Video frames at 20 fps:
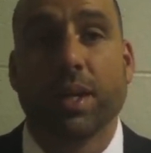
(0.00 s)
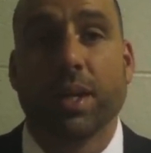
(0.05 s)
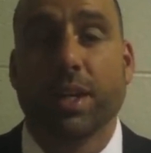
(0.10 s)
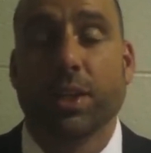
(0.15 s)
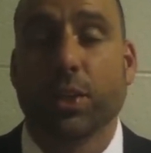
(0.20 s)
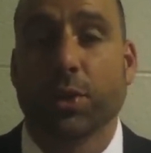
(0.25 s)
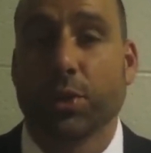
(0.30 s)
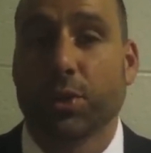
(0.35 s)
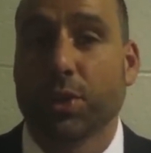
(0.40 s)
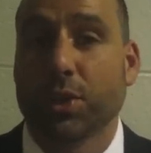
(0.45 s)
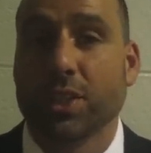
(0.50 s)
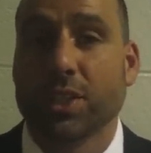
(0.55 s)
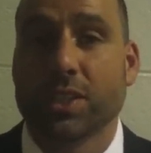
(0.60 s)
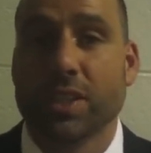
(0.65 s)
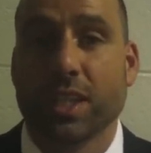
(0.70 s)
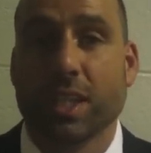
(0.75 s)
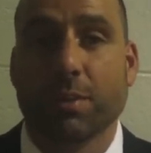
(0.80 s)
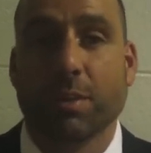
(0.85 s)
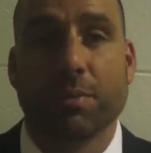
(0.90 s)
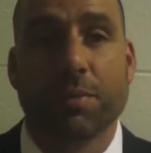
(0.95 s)
I know they're a good
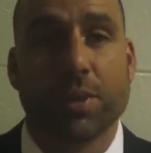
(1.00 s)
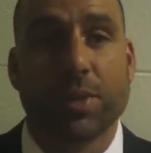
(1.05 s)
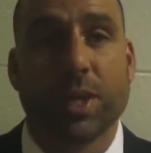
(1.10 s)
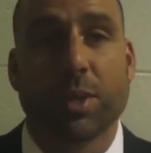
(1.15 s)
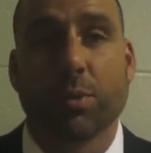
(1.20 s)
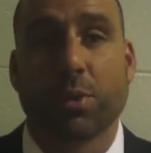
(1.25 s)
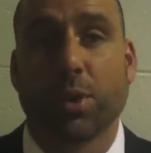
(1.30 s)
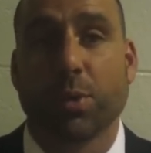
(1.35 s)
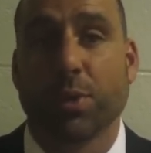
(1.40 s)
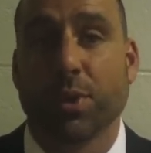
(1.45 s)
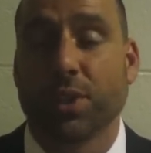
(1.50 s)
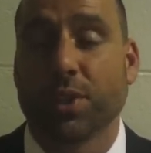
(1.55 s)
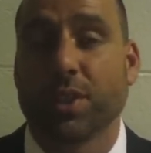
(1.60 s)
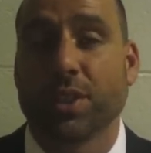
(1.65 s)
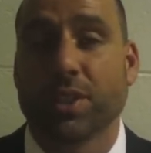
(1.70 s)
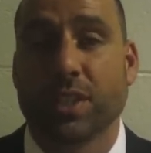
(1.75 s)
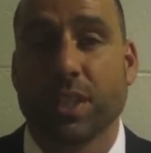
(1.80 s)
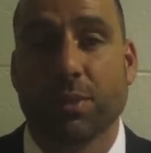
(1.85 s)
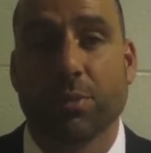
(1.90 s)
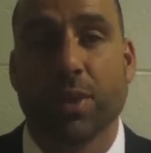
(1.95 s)
team. I feel like we're a really
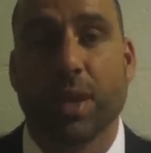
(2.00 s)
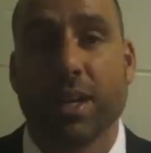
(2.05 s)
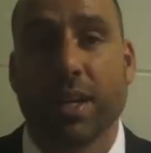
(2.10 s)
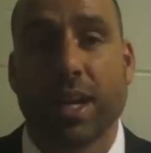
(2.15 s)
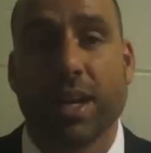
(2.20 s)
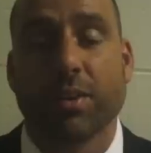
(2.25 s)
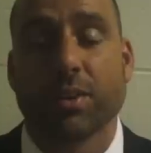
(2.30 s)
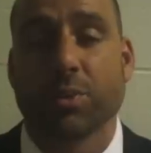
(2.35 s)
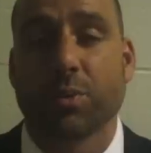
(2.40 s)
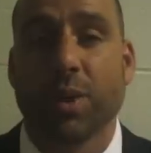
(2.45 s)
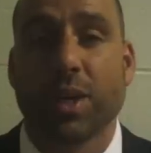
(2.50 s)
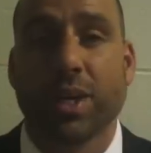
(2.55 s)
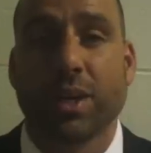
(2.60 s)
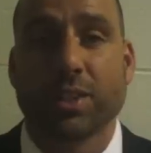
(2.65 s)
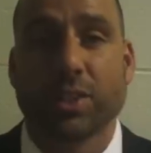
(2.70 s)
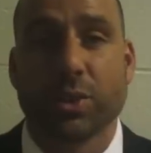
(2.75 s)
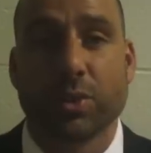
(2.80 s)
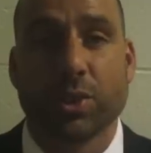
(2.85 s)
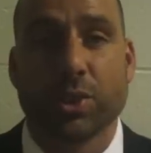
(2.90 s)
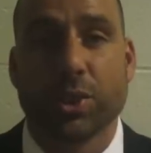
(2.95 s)
good team right now as
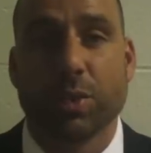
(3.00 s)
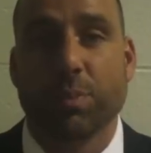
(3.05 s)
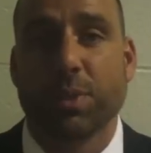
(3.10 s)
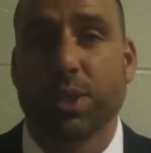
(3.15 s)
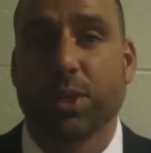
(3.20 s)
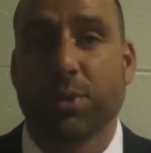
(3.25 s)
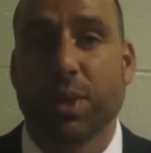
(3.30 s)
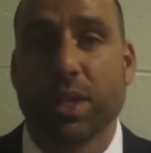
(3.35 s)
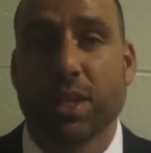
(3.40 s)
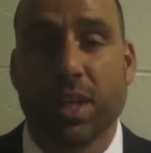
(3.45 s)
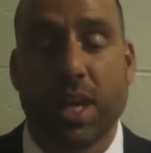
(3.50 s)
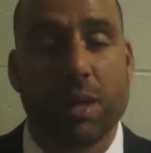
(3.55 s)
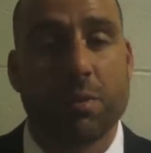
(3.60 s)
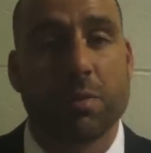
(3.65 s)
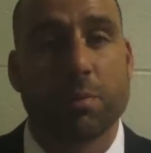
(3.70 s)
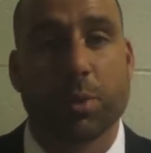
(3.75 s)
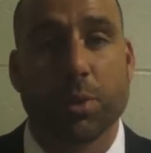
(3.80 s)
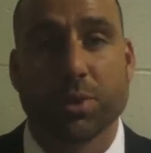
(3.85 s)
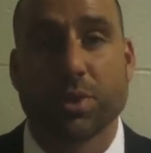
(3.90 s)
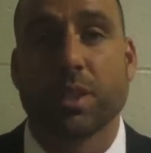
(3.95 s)
well. So it should be a great game
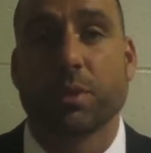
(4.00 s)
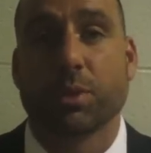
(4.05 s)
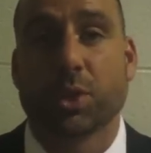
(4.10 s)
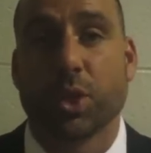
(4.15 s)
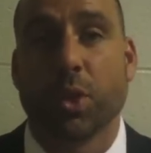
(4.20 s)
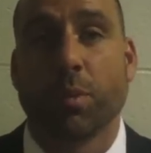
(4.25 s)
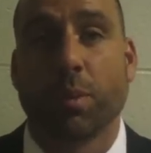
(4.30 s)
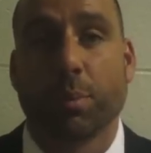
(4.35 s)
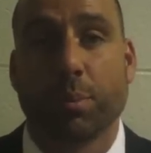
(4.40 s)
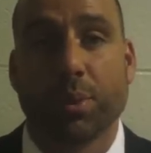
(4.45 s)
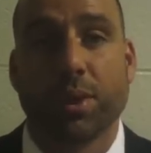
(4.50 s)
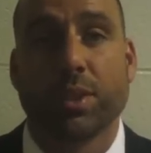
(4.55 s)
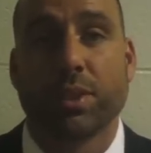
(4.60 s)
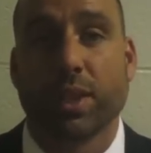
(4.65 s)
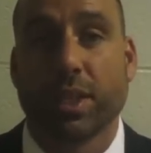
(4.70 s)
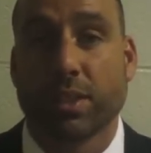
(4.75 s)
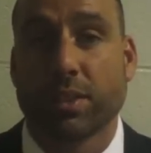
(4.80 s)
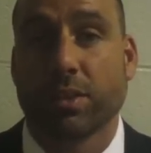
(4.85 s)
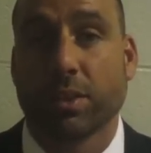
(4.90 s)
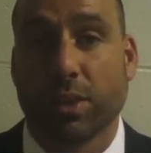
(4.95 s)
if both teams show up and play
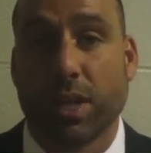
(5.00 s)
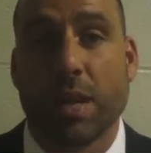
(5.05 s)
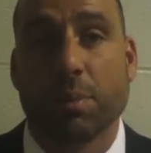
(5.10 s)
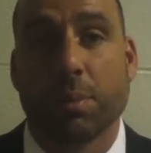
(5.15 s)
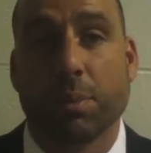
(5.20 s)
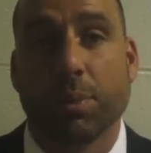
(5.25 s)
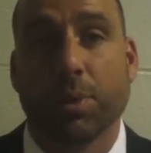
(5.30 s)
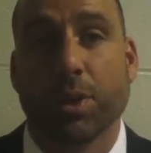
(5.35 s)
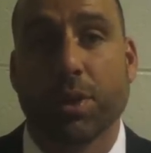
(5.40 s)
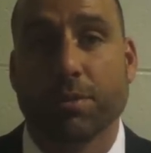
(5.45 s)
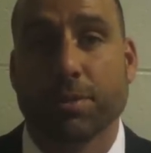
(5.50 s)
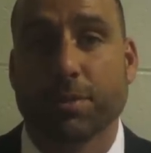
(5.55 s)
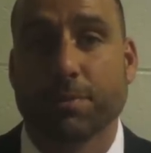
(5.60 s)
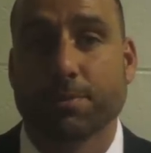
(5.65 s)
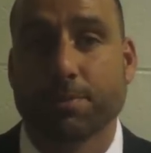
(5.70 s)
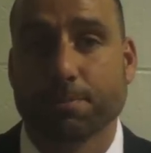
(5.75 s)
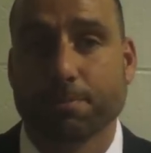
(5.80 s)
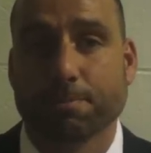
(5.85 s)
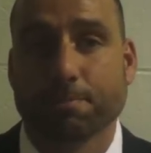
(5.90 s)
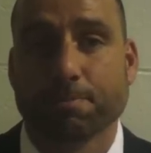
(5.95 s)
like they're capable
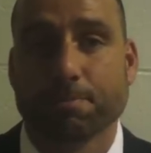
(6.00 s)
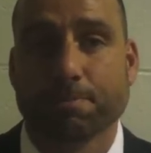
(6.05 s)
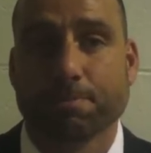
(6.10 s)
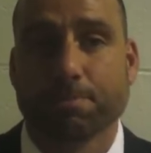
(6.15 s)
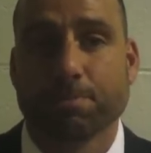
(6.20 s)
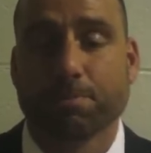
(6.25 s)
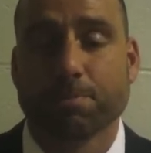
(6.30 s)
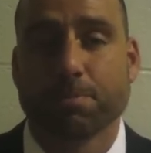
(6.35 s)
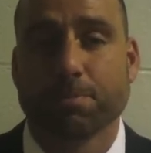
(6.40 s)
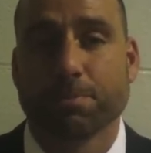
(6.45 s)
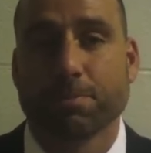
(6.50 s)
of.